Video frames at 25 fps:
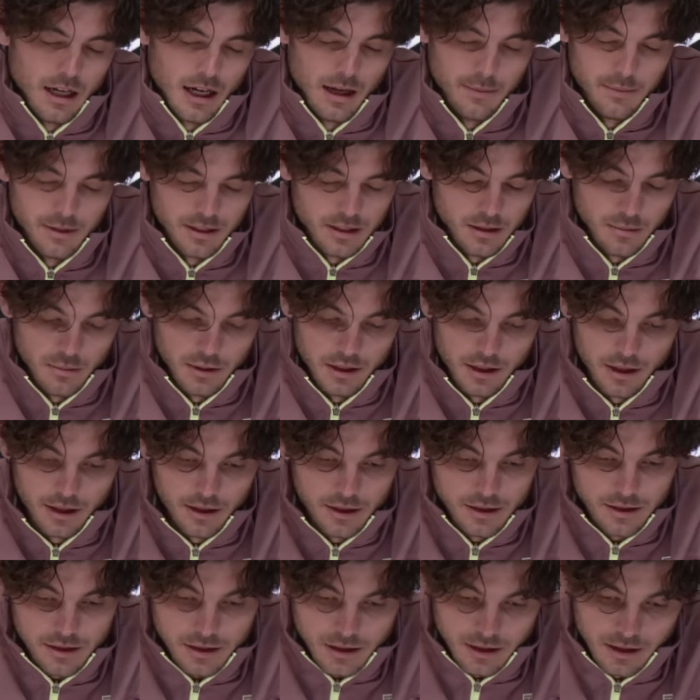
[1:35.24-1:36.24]
I mean, to be
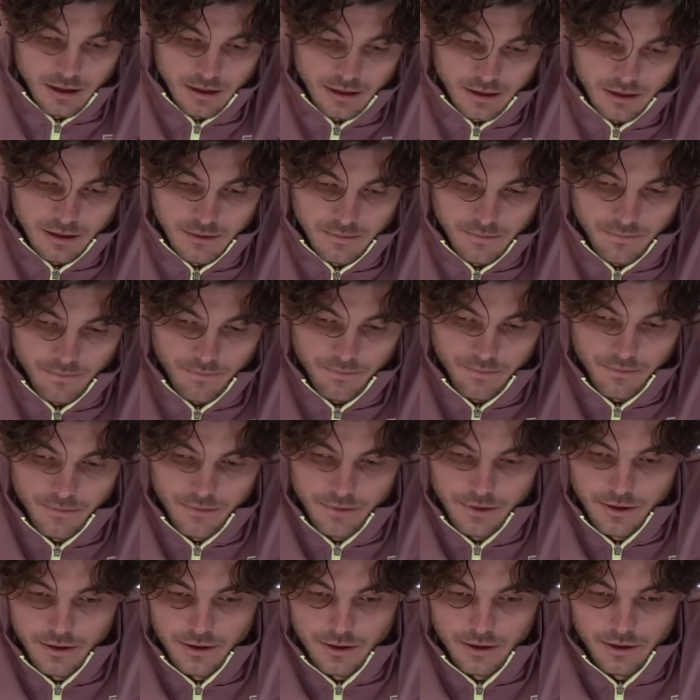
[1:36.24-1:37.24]
honest, the
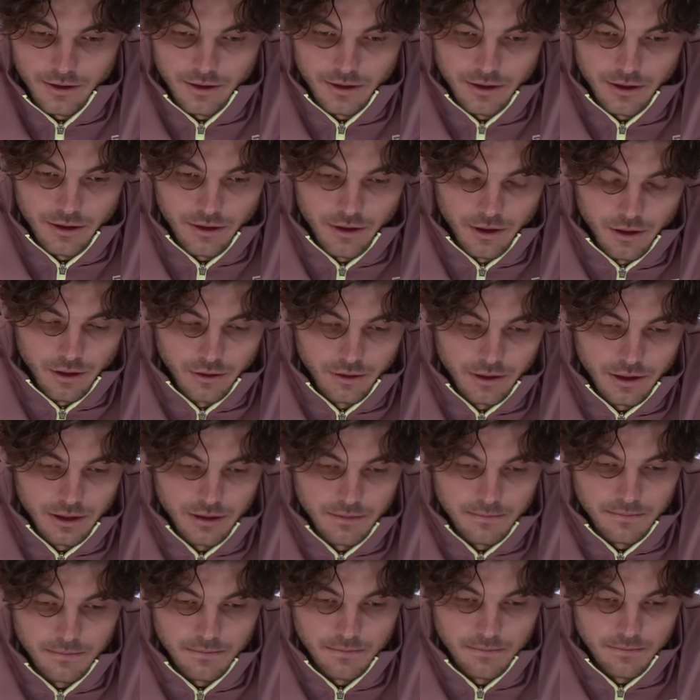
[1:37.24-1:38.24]

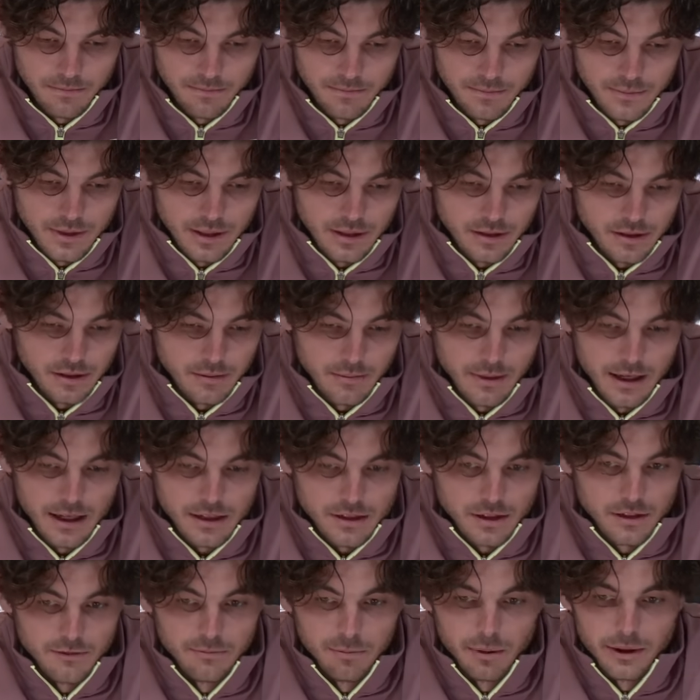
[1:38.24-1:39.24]
only decent
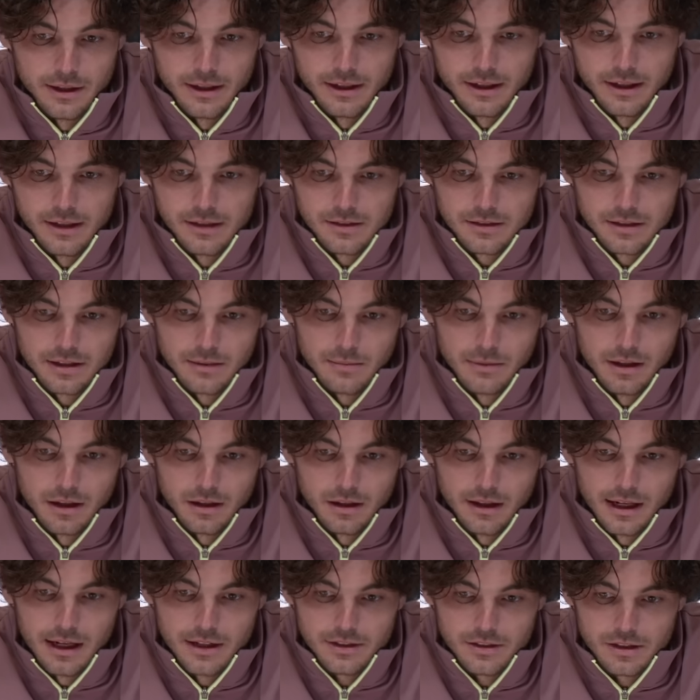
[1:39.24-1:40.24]
match I've played against him in
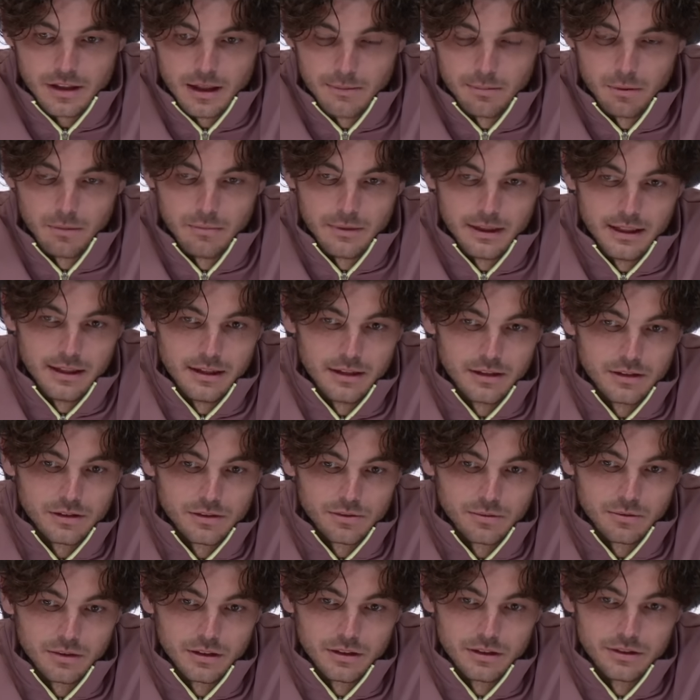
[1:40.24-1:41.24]
our last couple
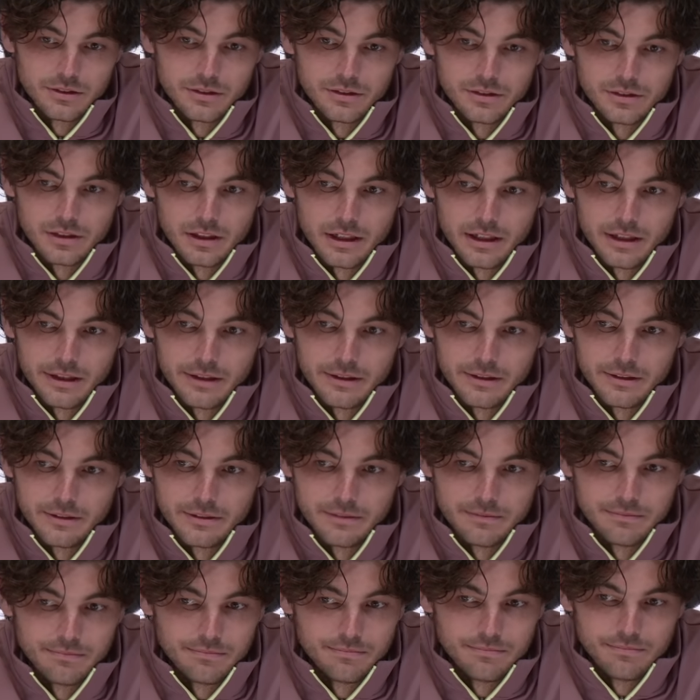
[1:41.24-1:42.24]
meetings was
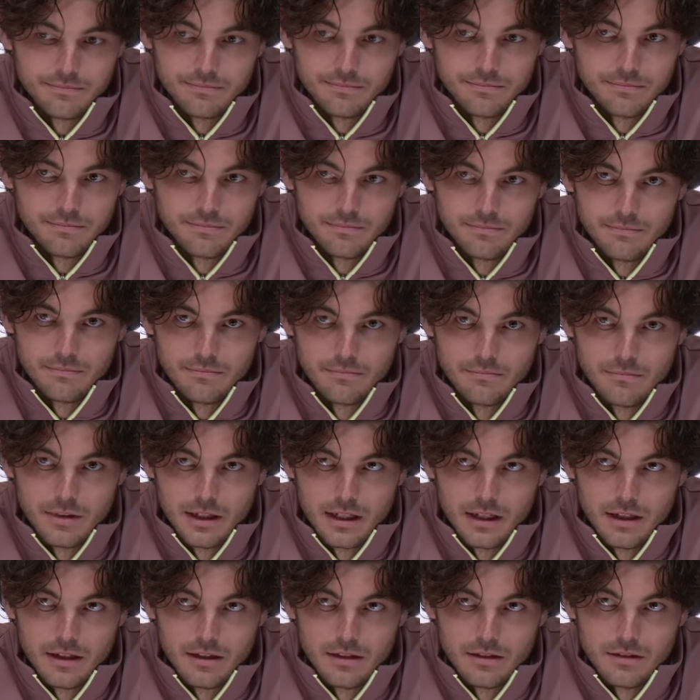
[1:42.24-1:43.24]

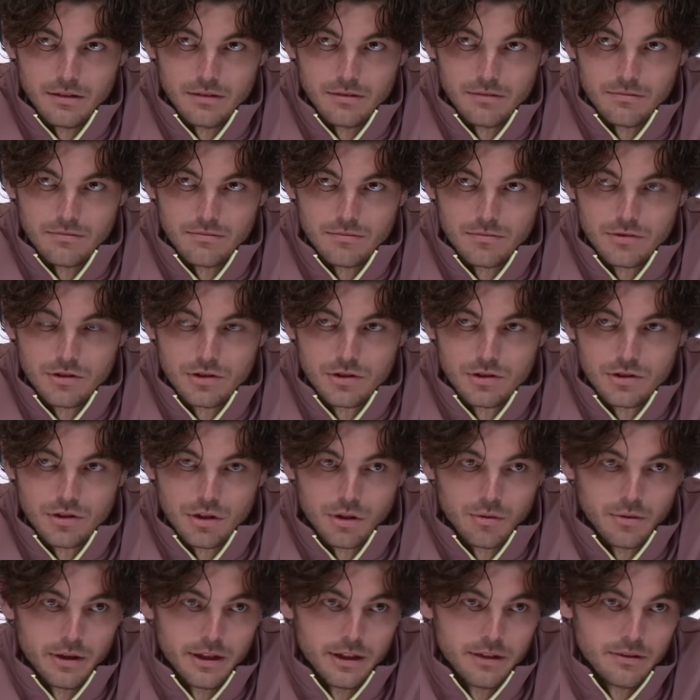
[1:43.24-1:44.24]
in
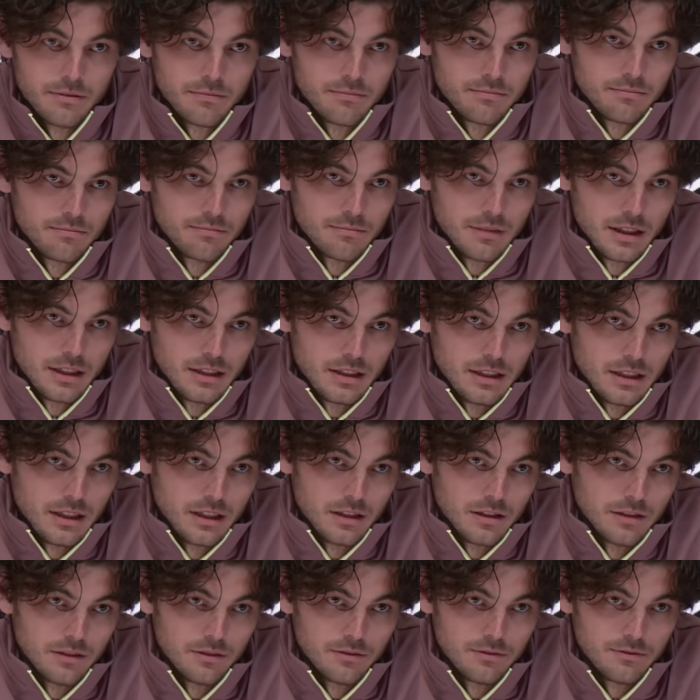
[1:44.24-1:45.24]
Turin at the
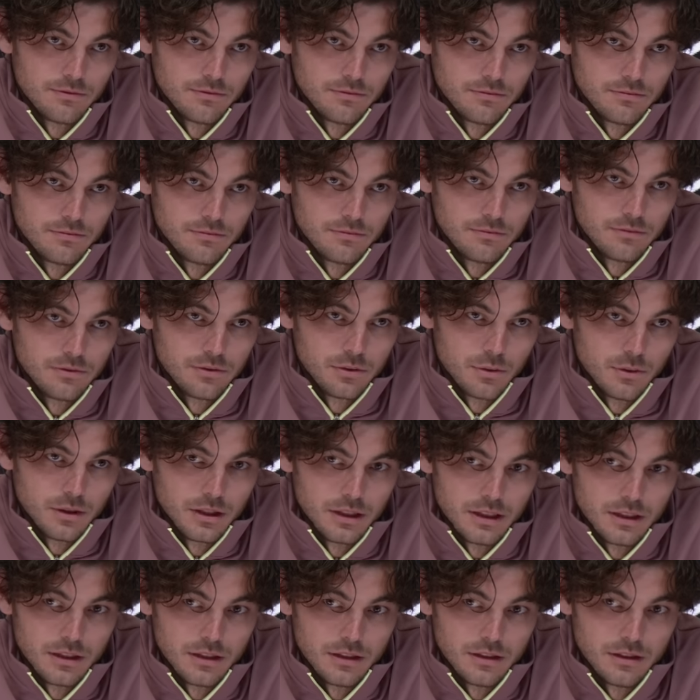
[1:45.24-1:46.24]
end of
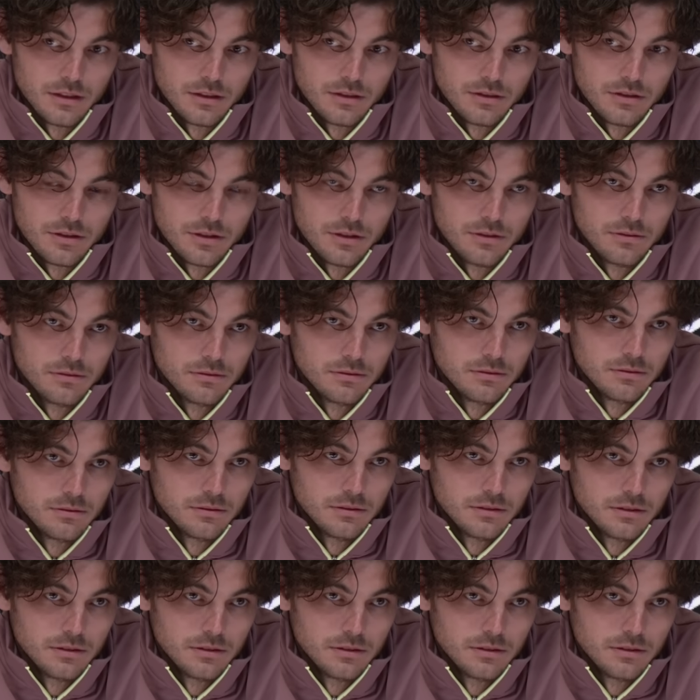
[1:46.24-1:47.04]
22.